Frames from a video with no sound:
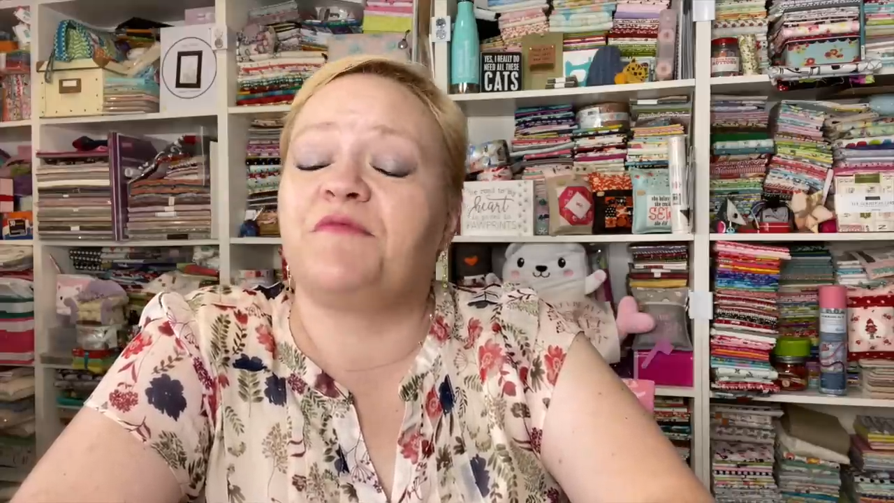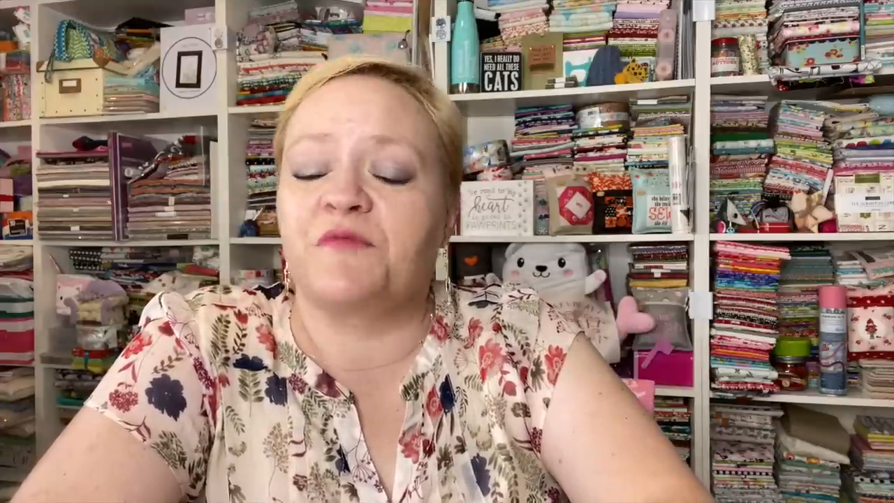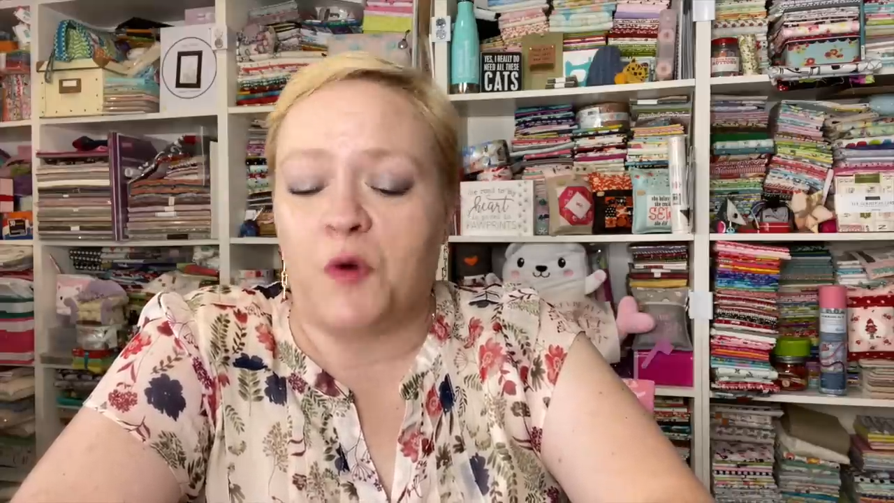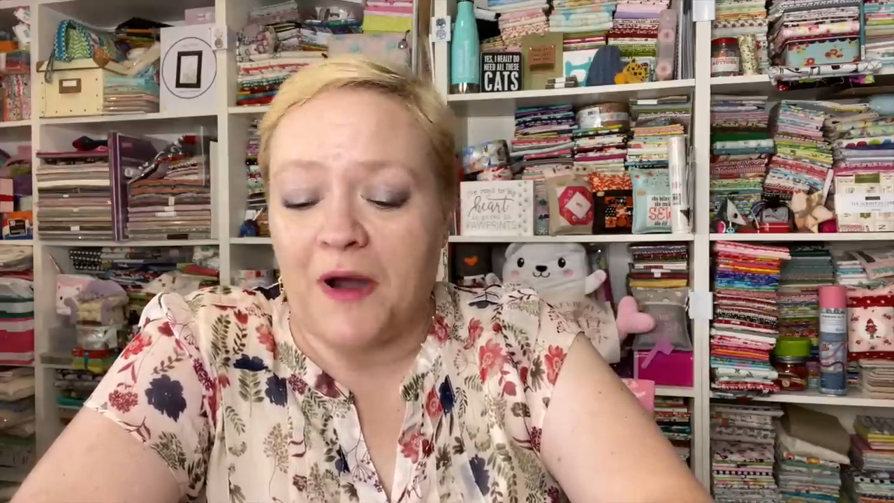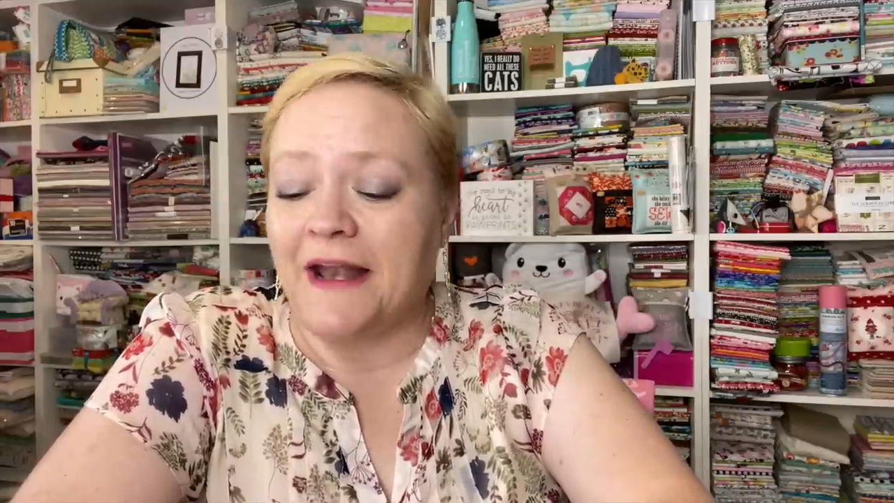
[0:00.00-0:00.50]

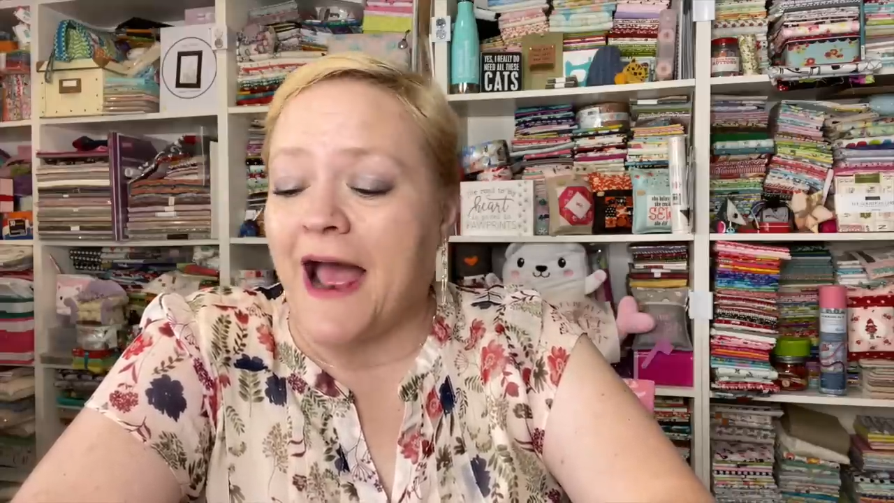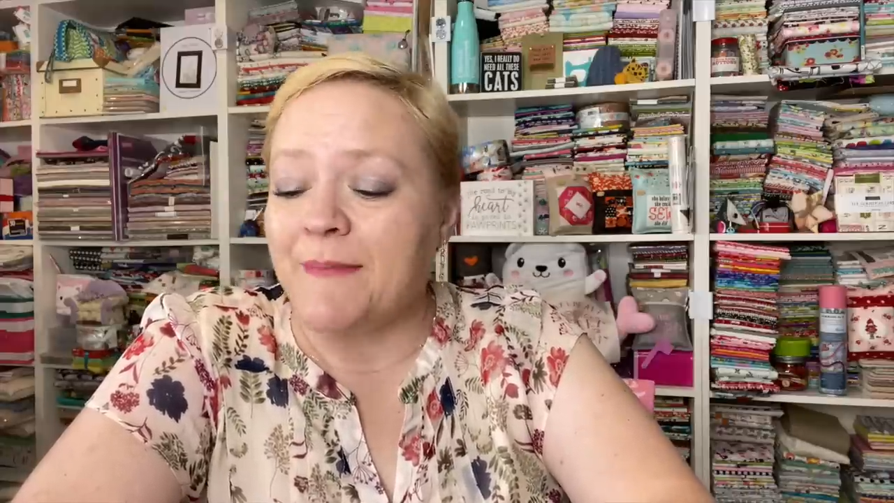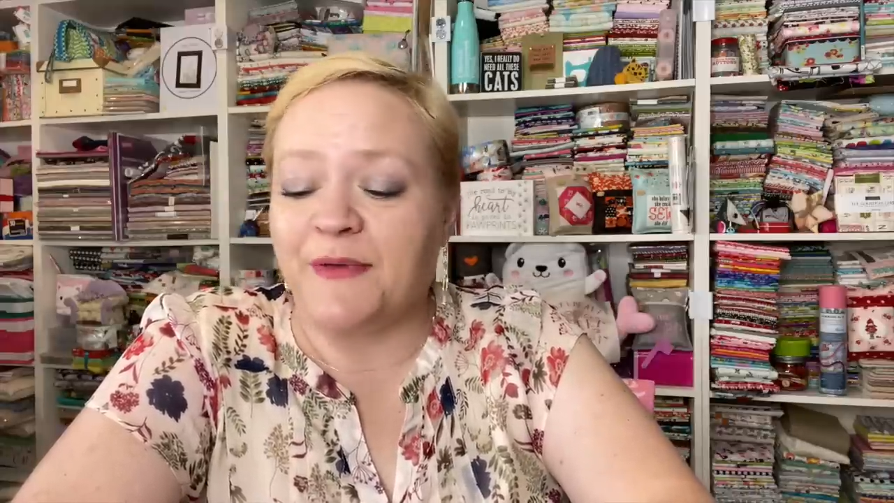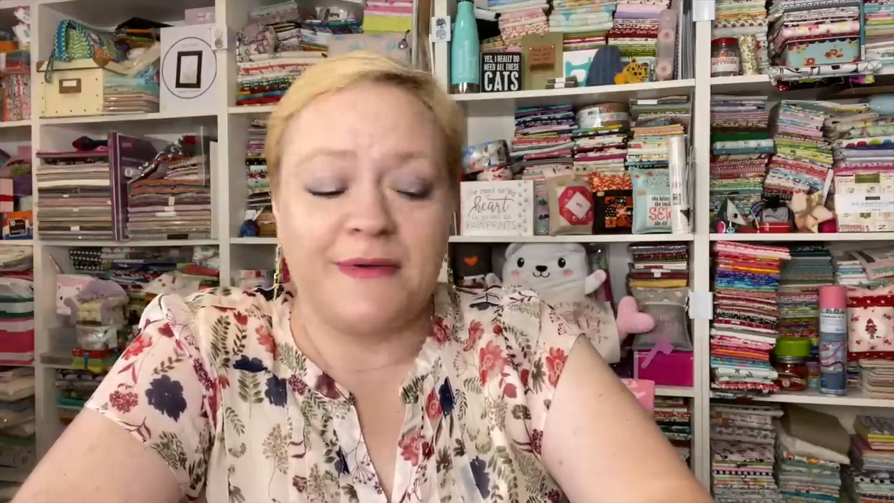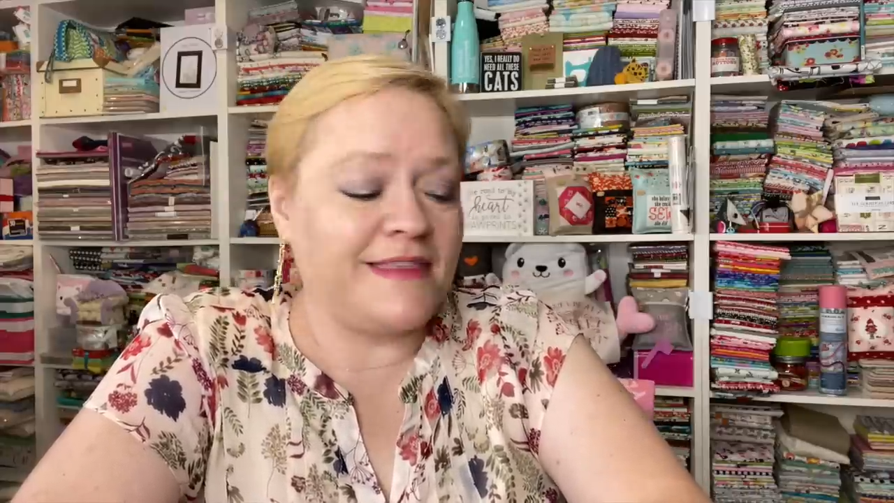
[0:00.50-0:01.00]
quite
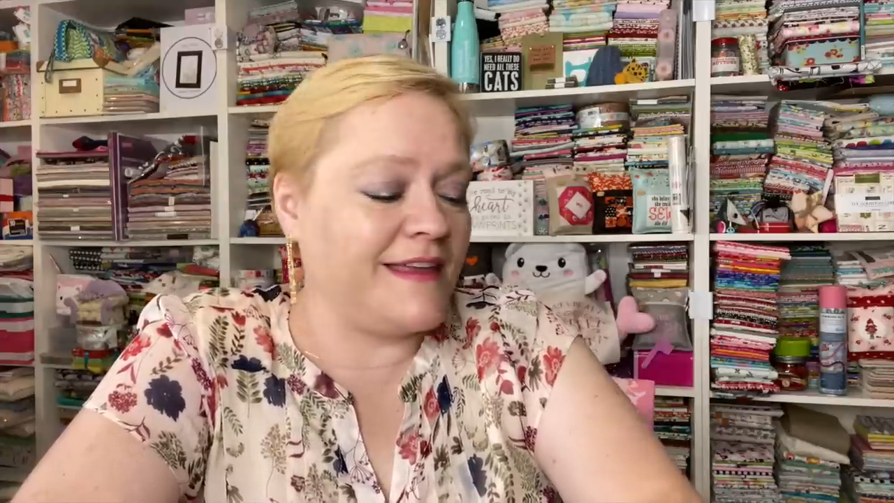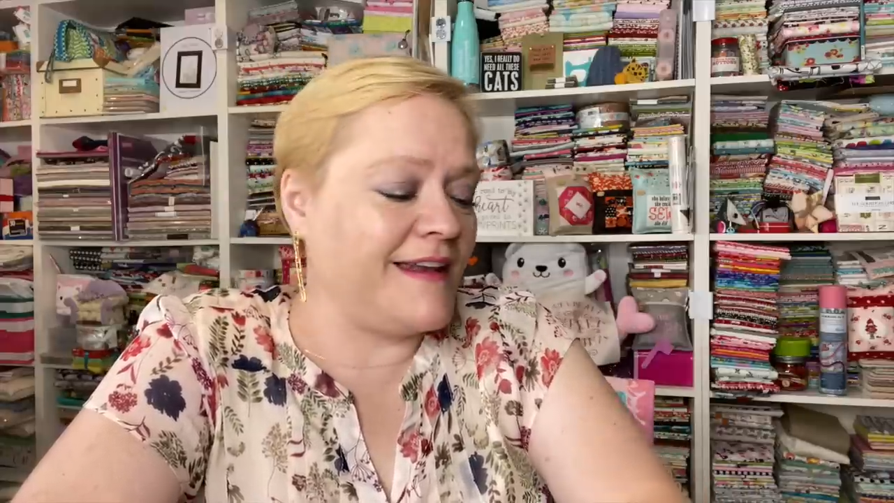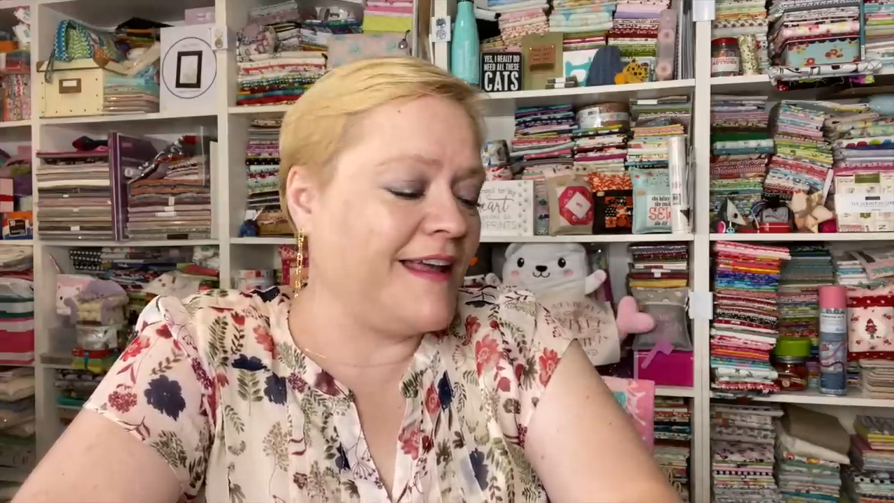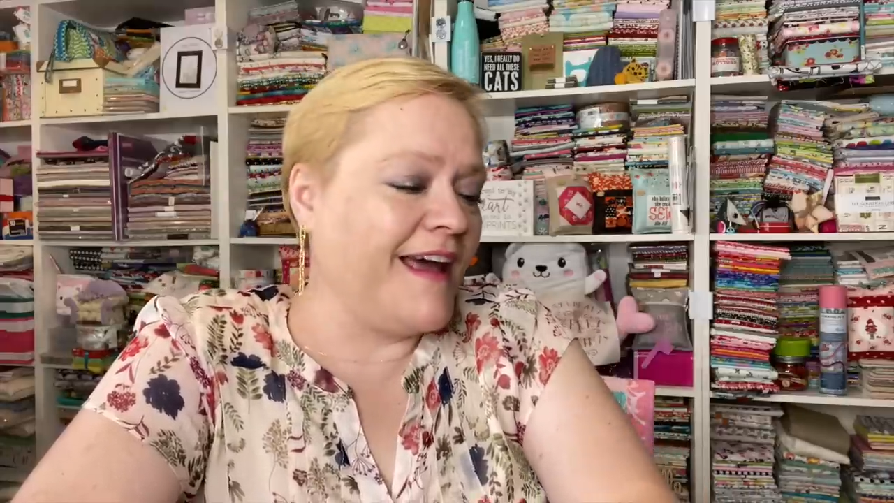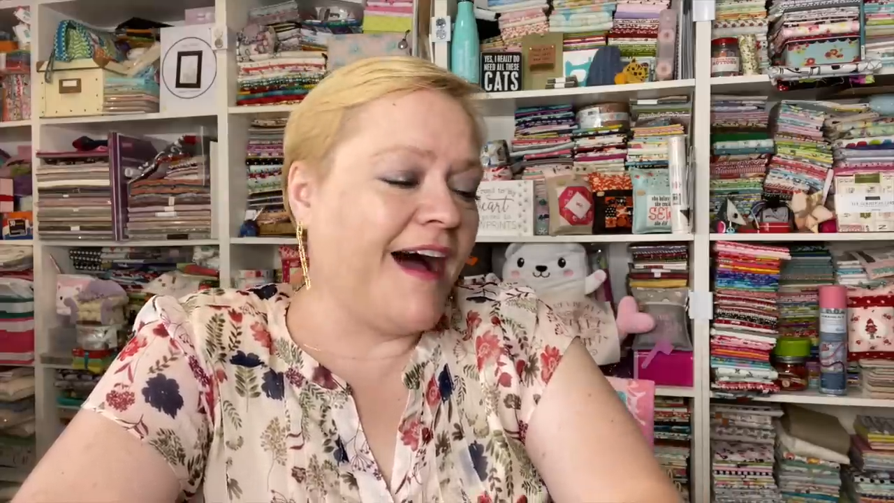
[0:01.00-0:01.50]
happy with it.